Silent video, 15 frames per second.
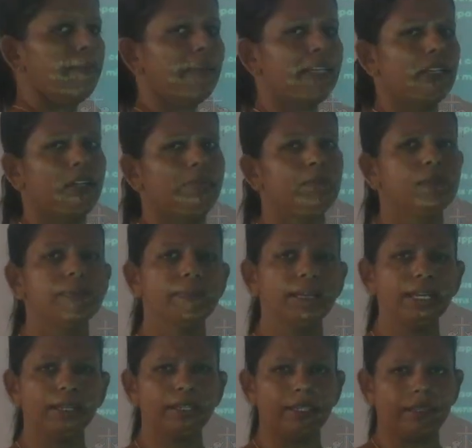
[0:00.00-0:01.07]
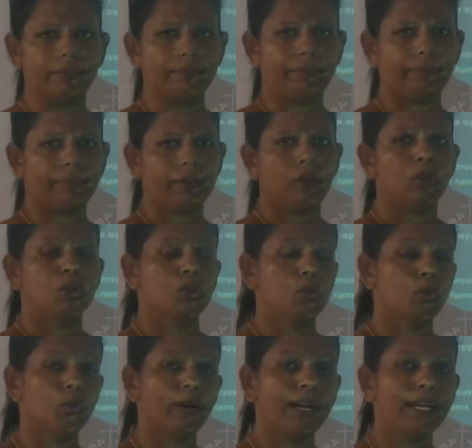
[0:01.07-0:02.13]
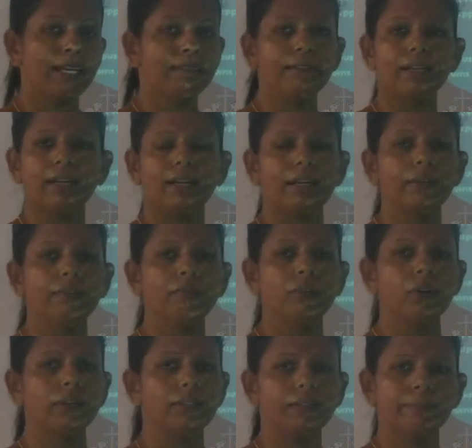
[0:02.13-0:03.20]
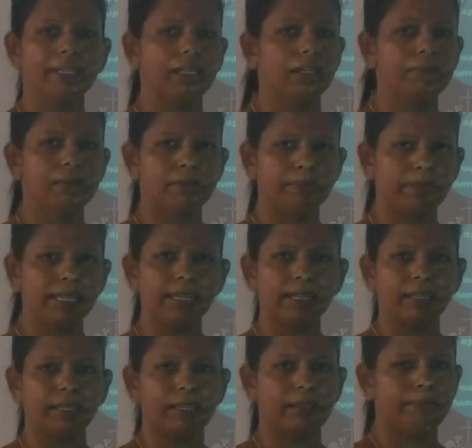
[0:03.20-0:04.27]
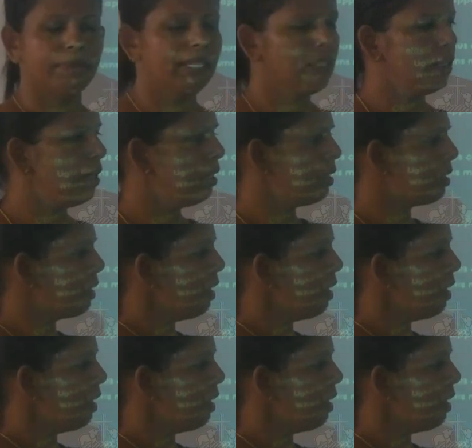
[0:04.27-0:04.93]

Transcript: becomes milky. So why the lime water becomes milky? Because